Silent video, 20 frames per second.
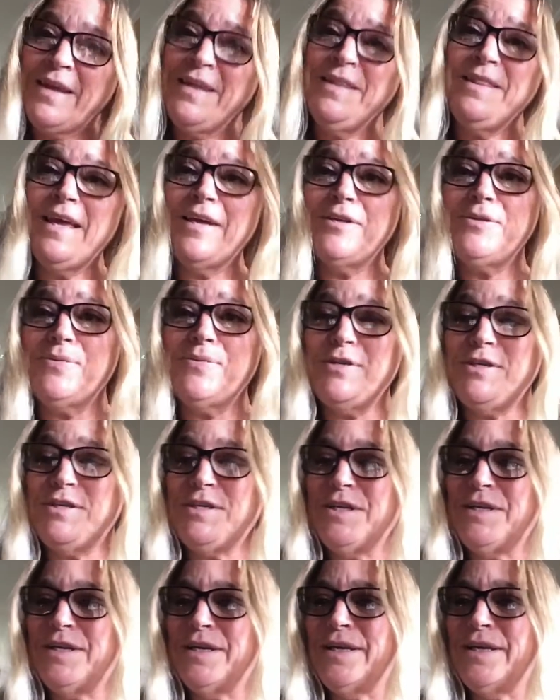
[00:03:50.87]
that's what
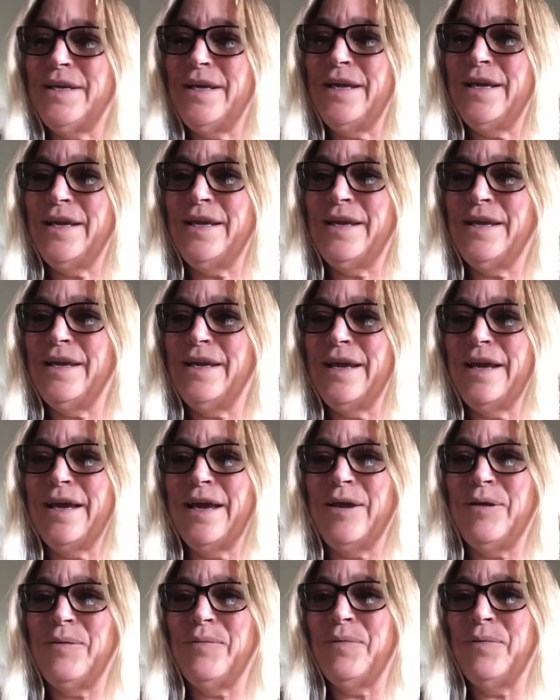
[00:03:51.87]
she did, and
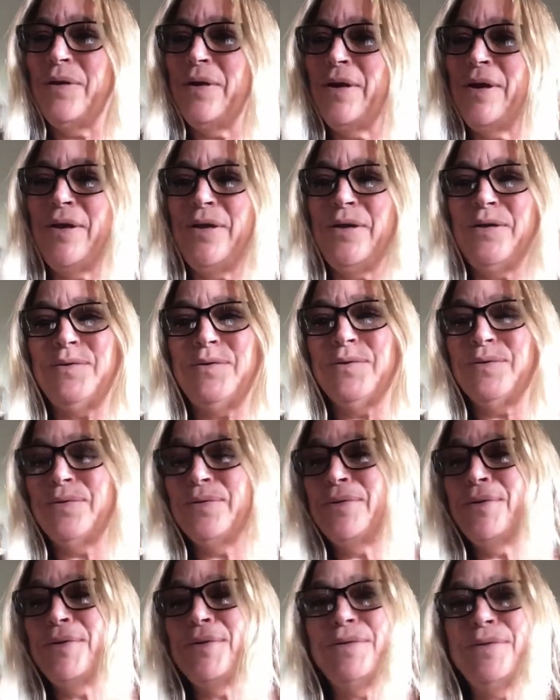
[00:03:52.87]
I
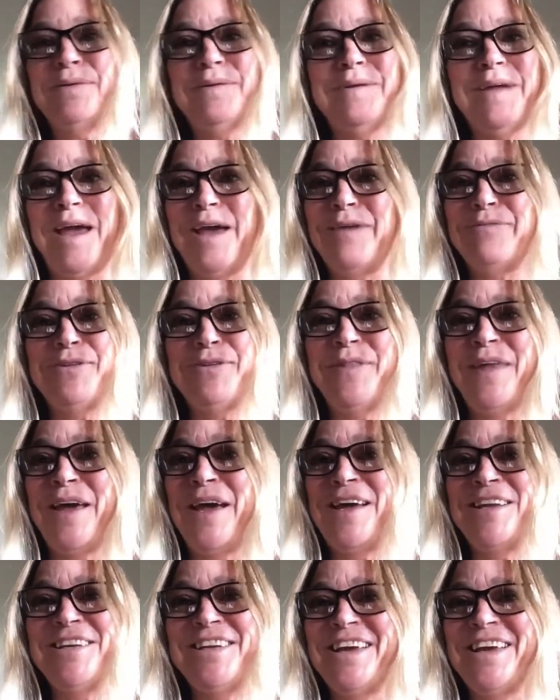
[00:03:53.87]
told her after
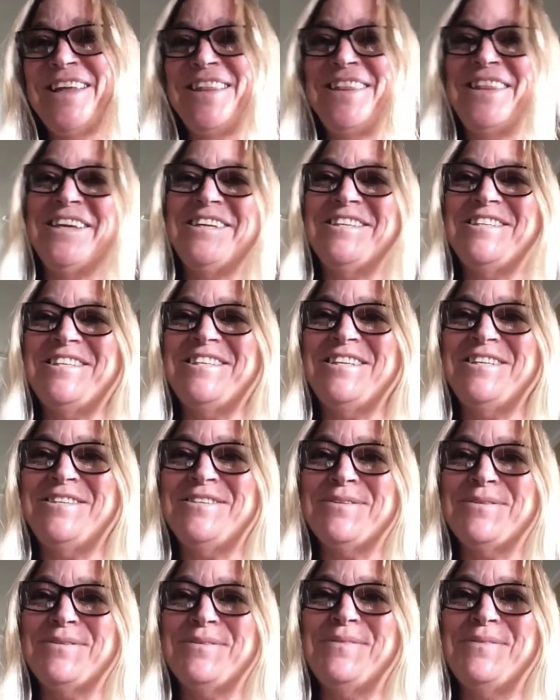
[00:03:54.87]
that, I think she
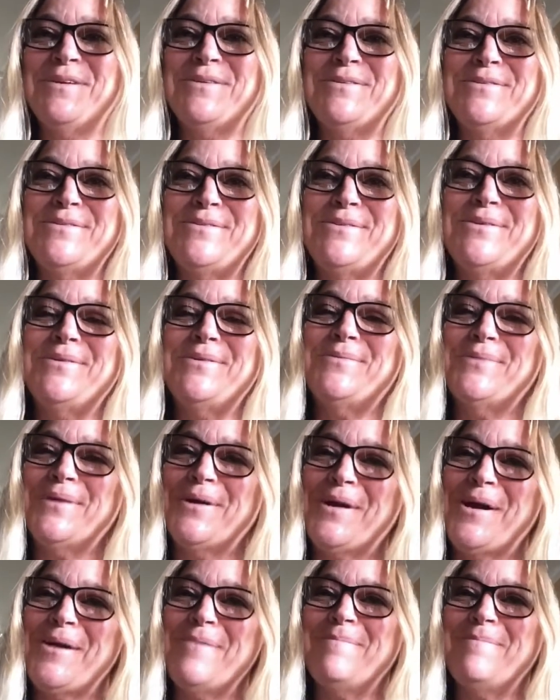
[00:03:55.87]
sort of understood
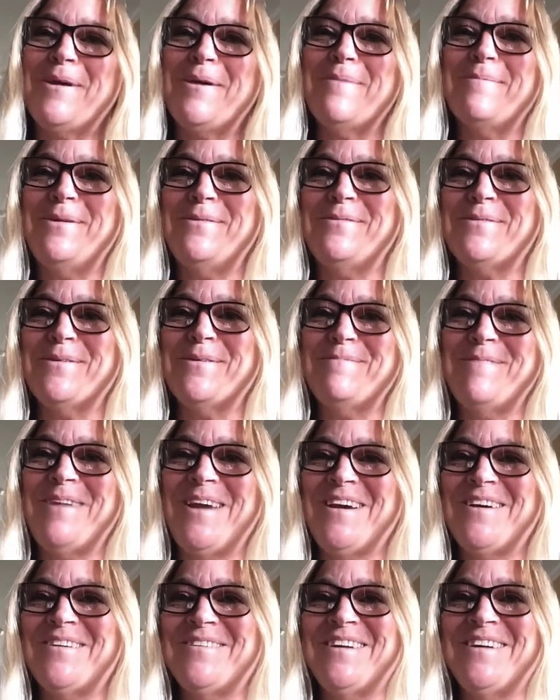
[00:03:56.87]
where I'm coming from
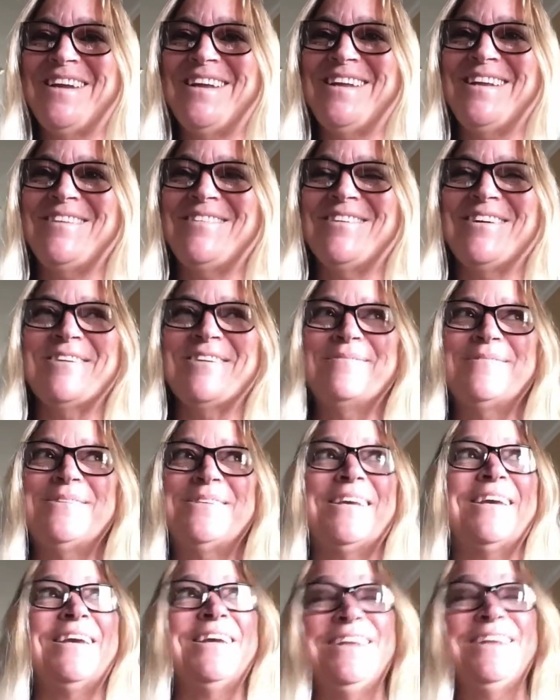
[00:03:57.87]
now, and where I'm
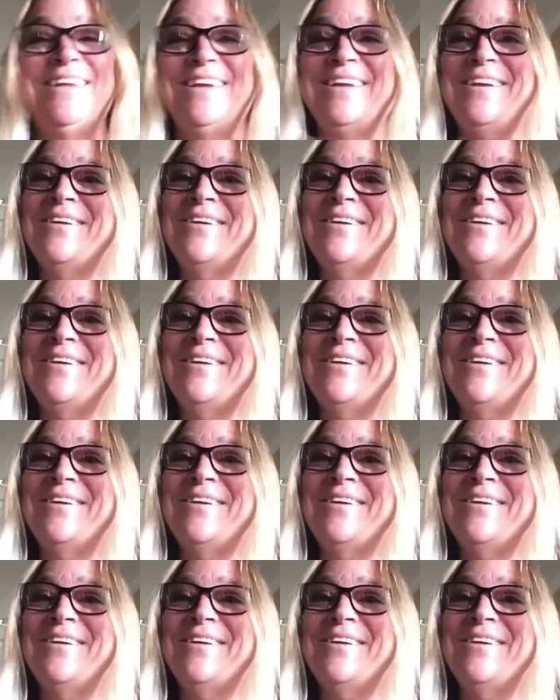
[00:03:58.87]
saying,